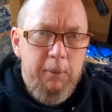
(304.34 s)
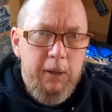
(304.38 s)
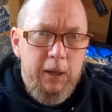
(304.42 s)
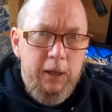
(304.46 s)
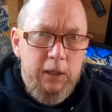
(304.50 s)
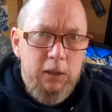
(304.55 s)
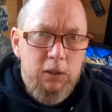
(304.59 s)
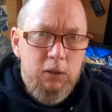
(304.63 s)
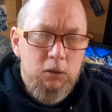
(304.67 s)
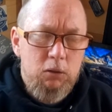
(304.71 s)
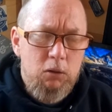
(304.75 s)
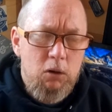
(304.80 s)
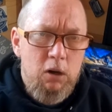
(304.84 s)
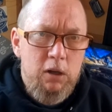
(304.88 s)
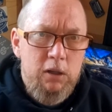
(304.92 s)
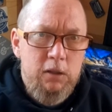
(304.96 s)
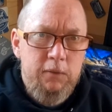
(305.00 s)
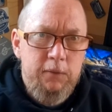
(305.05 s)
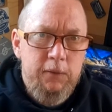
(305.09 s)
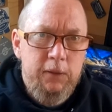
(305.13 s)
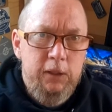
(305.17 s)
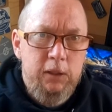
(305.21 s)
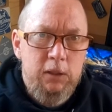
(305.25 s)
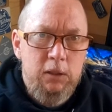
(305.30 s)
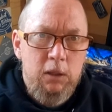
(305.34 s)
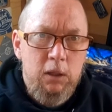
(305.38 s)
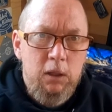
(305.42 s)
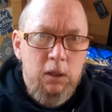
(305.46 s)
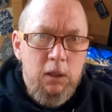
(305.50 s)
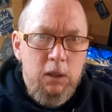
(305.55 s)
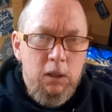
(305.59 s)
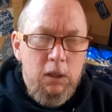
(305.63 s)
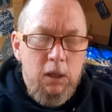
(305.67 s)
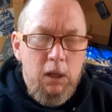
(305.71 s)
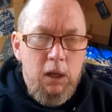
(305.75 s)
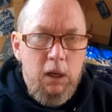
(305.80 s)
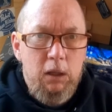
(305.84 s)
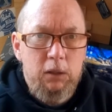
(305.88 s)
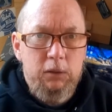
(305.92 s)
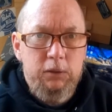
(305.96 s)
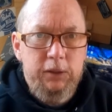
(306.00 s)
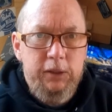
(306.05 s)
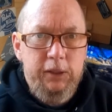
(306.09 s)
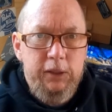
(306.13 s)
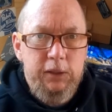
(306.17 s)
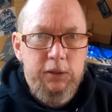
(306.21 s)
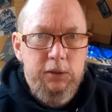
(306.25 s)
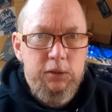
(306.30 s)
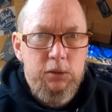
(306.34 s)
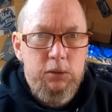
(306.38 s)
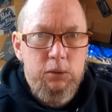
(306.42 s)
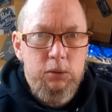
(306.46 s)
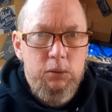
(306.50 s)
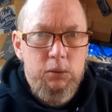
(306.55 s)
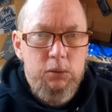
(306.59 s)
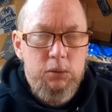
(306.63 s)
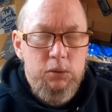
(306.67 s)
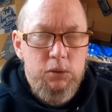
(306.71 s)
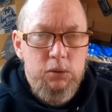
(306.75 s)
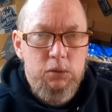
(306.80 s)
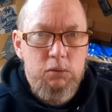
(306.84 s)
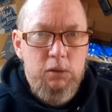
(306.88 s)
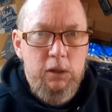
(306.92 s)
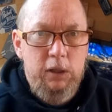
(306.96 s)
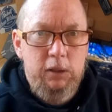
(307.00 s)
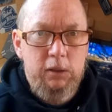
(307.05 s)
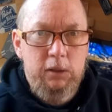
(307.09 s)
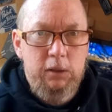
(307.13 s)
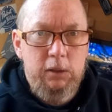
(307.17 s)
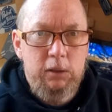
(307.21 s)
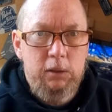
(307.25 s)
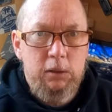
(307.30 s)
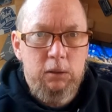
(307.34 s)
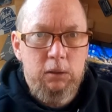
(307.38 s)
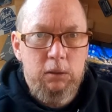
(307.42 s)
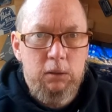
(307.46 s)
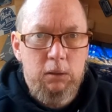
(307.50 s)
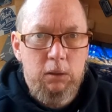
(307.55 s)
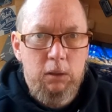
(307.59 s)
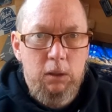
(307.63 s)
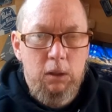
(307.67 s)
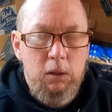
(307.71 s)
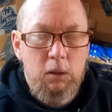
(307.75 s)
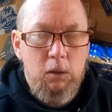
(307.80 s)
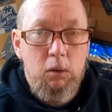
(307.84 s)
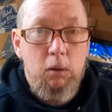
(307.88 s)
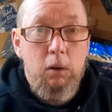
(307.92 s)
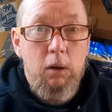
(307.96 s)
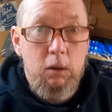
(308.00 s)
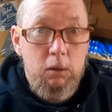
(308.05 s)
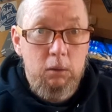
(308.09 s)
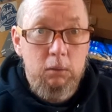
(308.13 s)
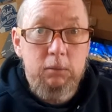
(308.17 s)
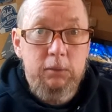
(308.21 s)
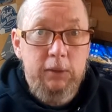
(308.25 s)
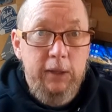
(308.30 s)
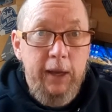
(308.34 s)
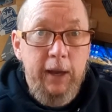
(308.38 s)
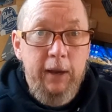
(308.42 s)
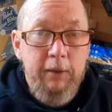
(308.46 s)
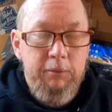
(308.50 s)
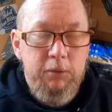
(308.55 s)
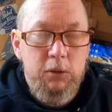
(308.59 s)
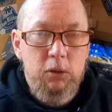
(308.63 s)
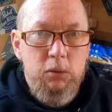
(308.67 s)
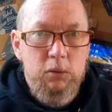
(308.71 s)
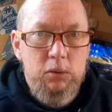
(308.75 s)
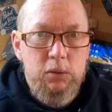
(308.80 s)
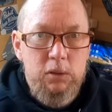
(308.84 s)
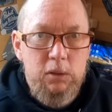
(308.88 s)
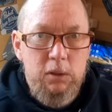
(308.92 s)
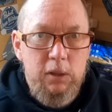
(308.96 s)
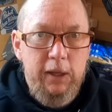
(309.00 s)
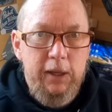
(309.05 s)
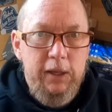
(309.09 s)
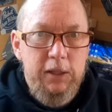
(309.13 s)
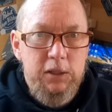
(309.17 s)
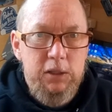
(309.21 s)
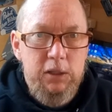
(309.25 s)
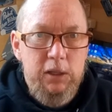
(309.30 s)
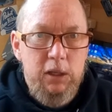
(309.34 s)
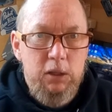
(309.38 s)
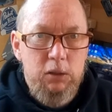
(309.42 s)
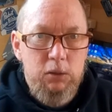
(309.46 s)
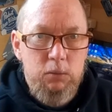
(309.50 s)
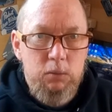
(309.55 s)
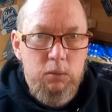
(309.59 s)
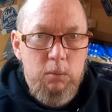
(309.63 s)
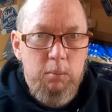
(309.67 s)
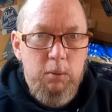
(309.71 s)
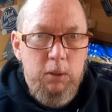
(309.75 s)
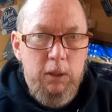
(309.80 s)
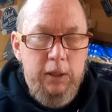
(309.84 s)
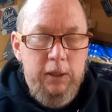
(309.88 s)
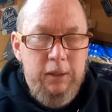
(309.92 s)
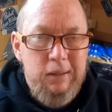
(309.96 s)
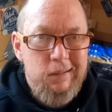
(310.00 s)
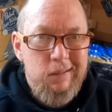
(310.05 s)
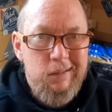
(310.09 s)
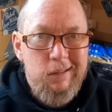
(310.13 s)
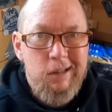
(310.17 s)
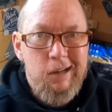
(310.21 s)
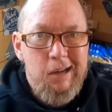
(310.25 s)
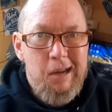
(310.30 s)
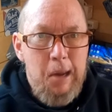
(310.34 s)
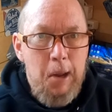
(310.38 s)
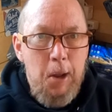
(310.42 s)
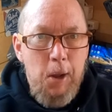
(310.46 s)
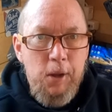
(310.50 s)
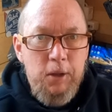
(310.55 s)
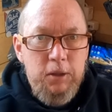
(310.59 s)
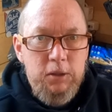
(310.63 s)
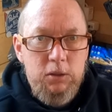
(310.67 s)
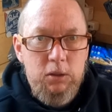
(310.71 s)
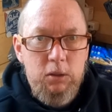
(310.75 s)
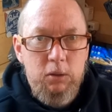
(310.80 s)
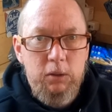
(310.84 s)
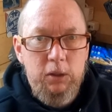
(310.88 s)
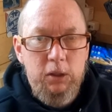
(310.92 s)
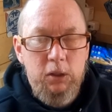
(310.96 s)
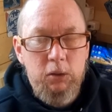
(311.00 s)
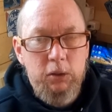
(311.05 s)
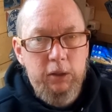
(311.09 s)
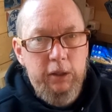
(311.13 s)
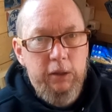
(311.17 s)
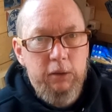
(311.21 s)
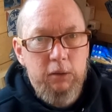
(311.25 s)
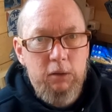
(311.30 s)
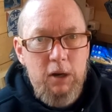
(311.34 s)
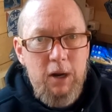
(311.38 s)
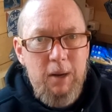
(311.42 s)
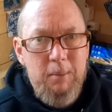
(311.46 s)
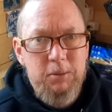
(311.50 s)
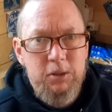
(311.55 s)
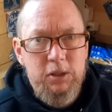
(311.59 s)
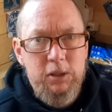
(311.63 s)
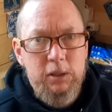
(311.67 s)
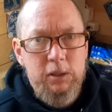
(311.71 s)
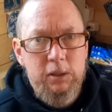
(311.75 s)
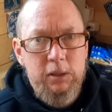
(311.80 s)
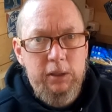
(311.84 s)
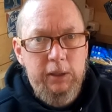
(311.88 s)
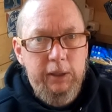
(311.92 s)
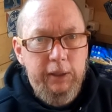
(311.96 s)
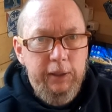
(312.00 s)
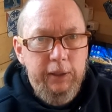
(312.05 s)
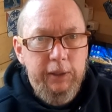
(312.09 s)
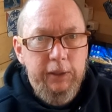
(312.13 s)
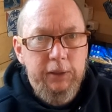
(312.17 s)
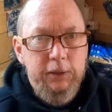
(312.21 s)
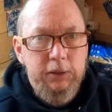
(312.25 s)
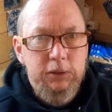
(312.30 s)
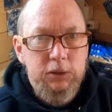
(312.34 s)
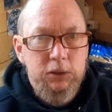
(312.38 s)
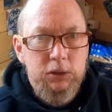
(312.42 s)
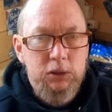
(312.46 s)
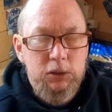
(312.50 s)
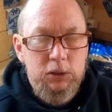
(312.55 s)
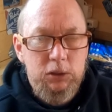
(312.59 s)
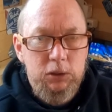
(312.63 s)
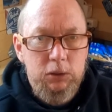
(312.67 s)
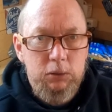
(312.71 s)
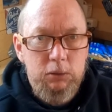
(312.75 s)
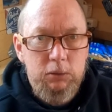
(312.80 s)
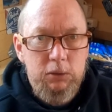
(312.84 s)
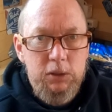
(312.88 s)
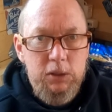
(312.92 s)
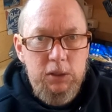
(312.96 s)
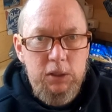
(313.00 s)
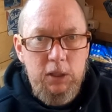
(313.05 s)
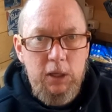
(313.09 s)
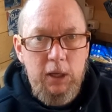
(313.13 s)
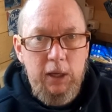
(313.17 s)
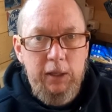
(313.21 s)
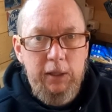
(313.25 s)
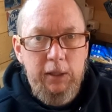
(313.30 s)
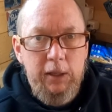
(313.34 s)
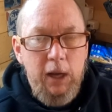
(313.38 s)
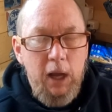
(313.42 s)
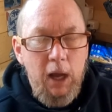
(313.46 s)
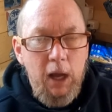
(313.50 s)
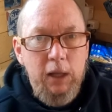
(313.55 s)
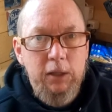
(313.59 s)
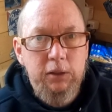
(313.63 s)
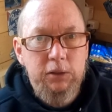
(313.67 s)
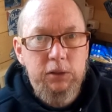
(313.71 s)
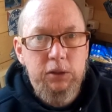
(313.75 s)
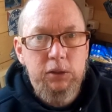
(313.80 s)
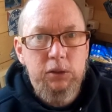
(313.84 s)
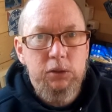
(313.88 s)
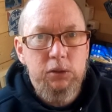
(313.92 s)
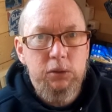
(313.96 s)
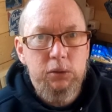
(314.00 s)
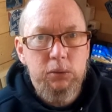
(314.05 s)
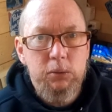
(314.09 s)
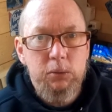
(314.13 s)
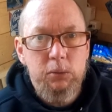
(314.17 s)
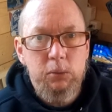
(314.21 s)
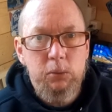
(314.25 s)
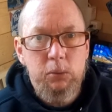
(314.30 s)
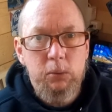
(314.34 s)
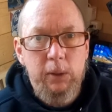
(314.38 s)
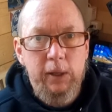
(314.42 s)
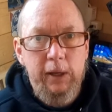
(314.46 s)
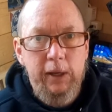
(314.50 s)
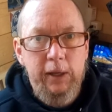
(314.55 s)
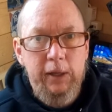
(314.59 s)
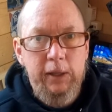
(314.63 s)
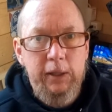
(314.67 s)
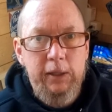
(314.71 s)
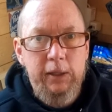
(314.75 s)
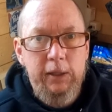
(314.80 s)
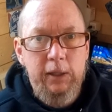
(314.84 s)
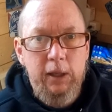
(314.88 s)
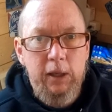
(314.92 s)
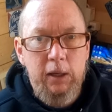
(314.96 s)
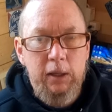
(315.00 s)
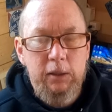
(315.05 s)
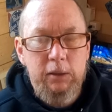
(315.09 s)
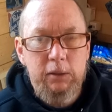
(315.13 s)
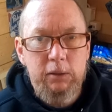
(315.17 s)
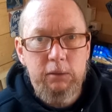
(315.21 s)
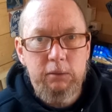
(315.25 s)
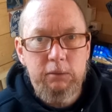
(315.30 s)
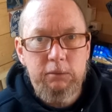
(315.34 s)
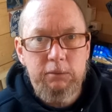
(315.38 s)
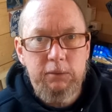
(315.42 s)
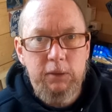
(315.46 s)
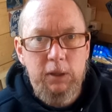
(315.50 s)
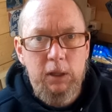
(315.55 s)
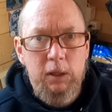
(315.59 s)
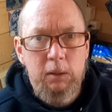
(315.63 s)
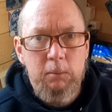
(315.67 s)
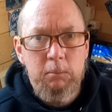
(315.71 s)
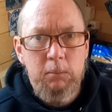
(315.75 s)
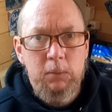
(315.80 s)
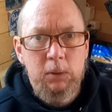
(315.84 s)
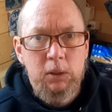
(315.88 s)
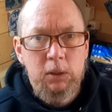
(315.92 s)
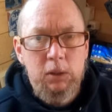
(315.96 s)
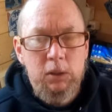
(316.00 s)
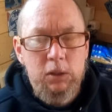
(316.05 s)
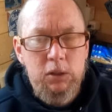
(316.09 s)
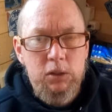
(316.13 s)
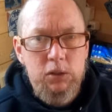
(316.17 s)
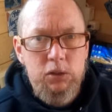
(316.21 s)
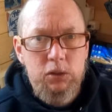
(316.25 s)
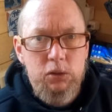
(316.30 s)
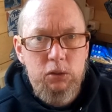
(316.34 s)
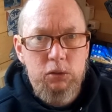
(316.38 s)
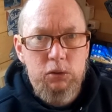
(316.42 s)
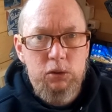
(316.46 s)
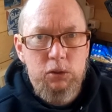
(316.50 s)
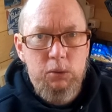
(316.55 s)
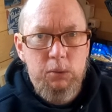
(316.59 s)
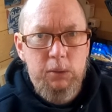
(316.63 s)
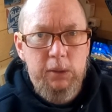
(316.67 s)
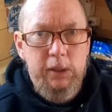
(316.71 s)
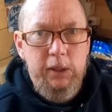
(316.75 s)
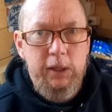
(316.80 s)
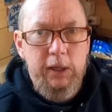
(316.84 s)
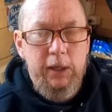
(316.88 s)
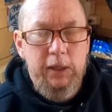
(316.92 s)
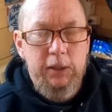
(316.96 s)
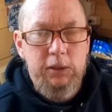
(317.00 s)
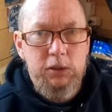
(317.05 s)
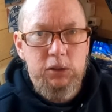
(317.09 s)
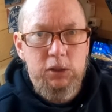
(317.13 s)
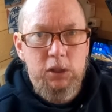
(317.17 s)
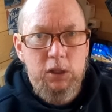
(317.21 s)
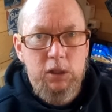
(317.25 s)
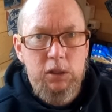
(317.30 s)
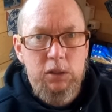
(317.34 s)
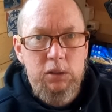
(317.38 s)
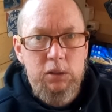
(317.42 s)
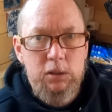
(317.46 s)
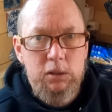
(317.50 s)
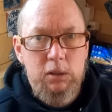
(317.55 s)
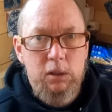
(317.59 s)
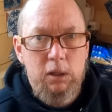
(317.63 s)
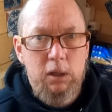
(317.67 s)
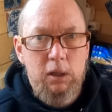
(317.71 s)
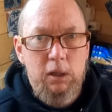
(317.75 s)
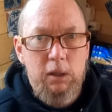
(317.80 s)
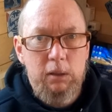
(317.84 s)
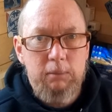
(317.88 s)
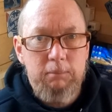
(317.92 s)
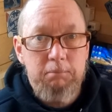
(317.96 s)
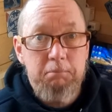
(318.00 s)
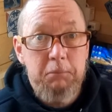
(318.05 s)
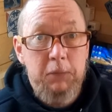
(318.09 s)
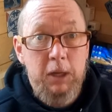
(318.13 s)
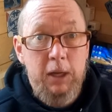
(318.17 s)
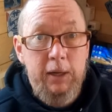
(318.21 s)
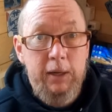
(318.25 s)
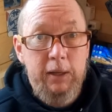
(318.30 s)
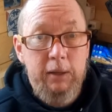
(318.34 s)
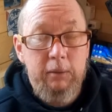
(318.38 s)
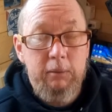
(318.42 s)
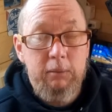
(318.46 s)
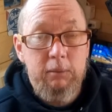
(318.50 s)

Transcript: back into CrossFit, I'll need to strengthen or have those ACLs replaced. So the only other option is to decide not to do any kind of surgery and just not